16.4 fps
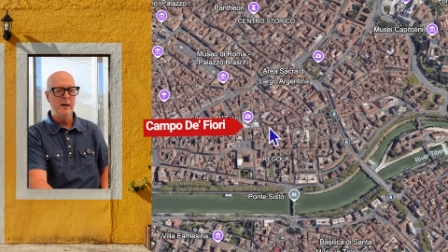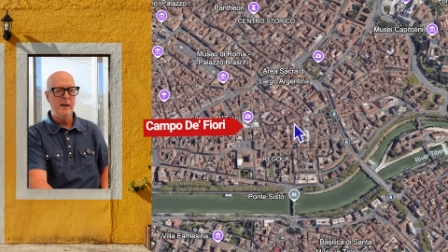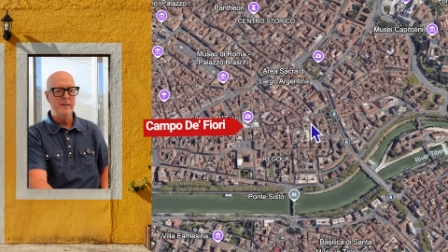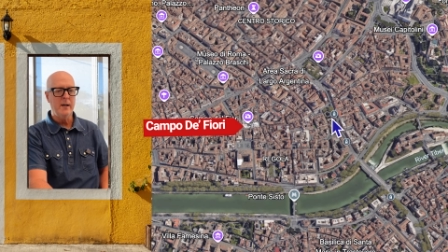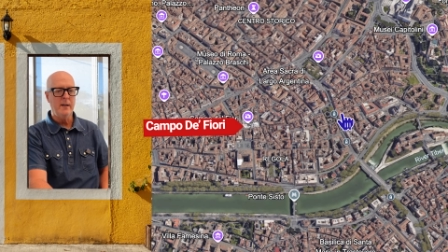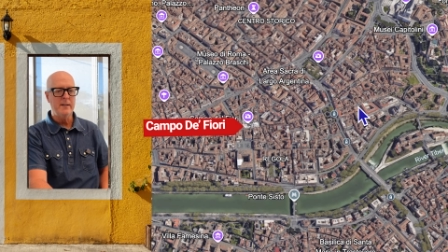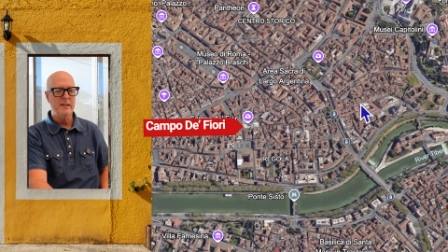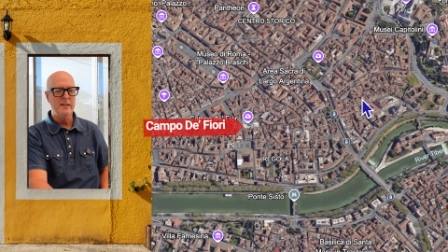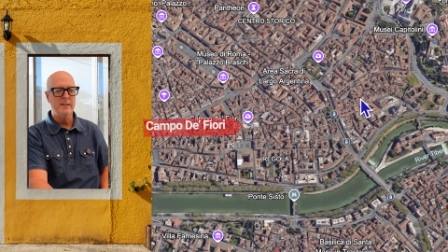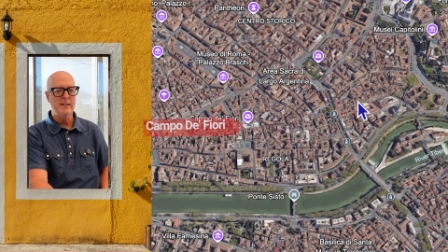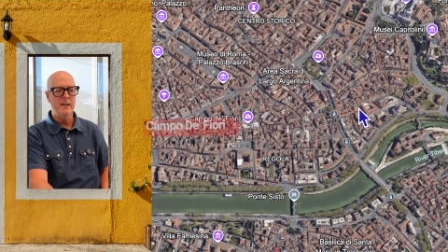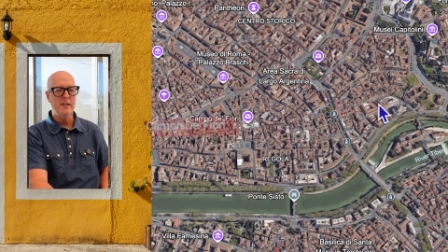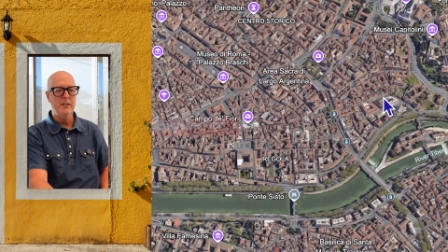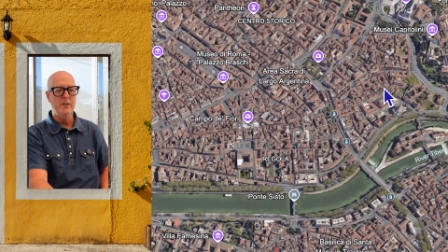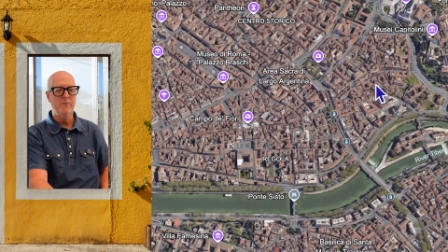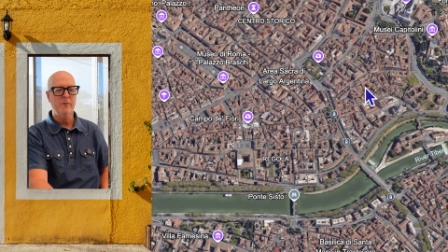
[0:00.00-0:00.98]
And on this
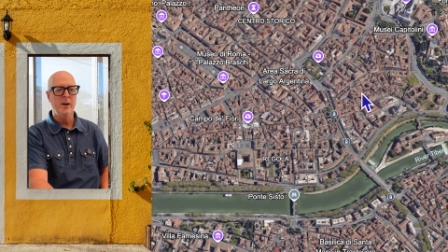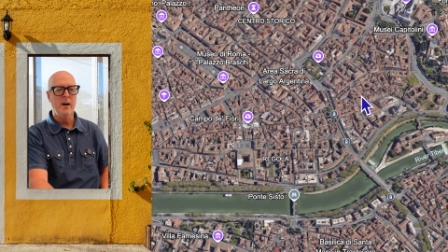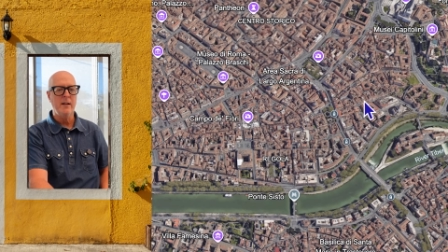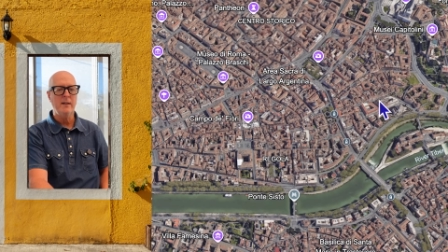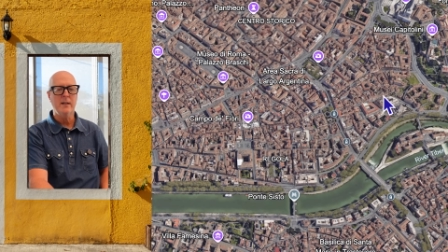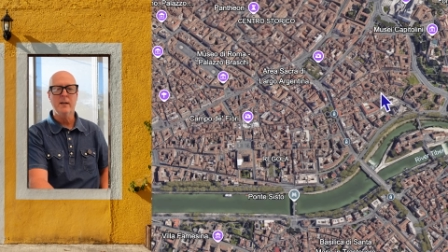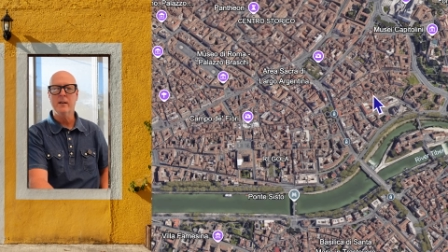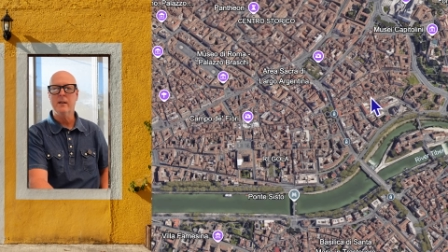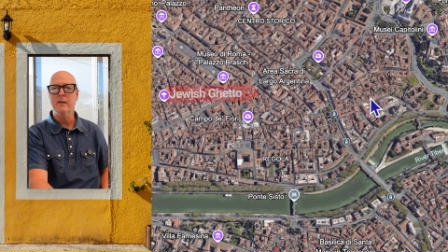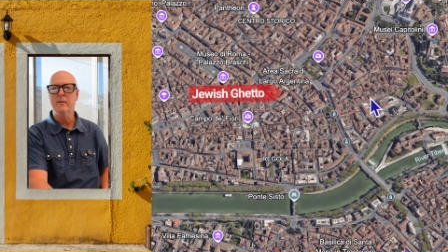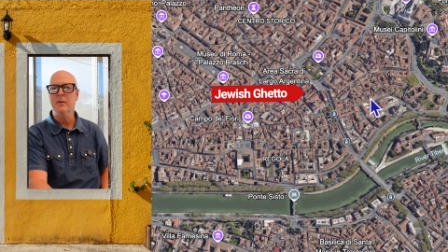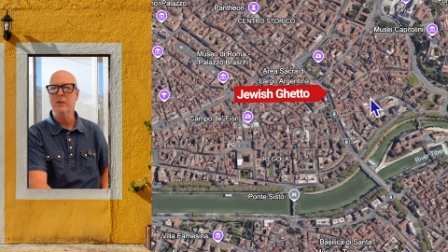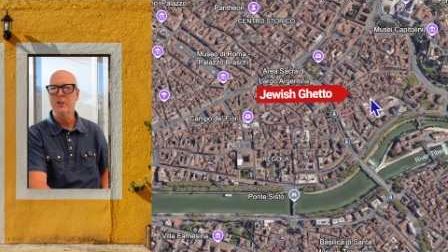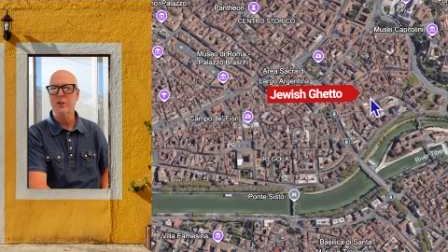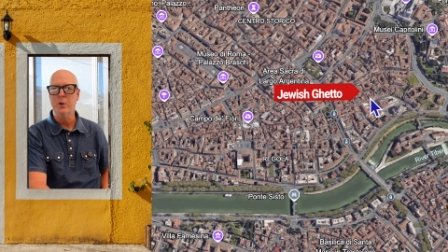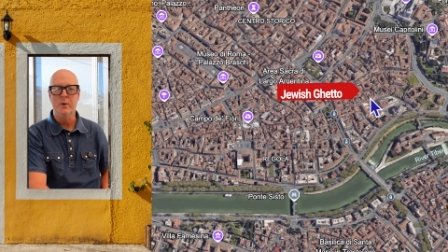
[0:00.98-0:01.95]
end, you've got
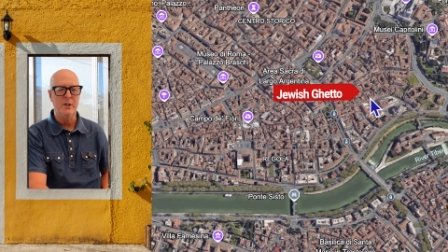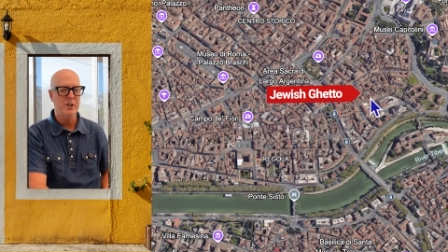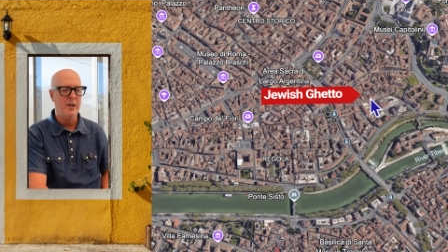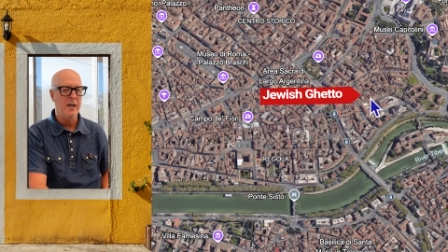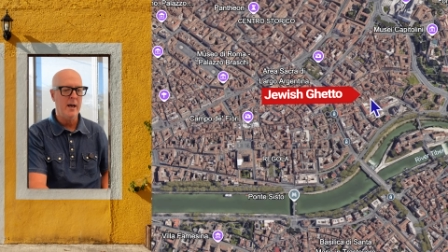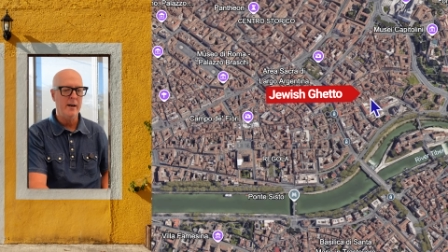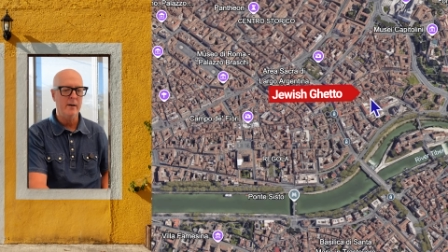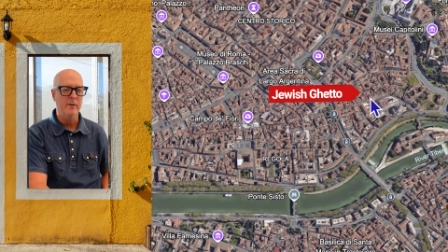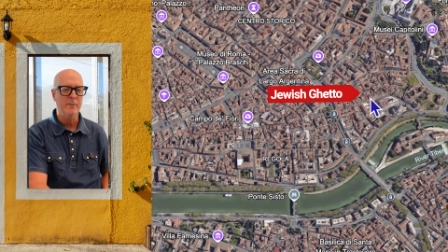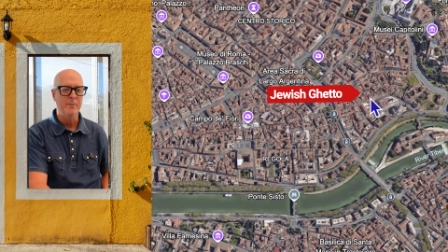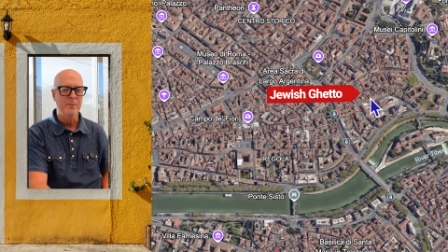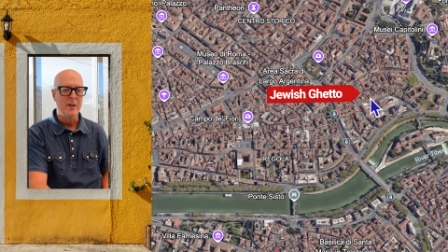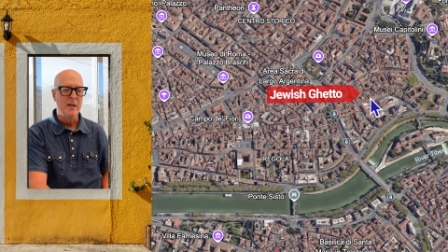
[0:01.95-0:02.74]
the Jewish Ghetto.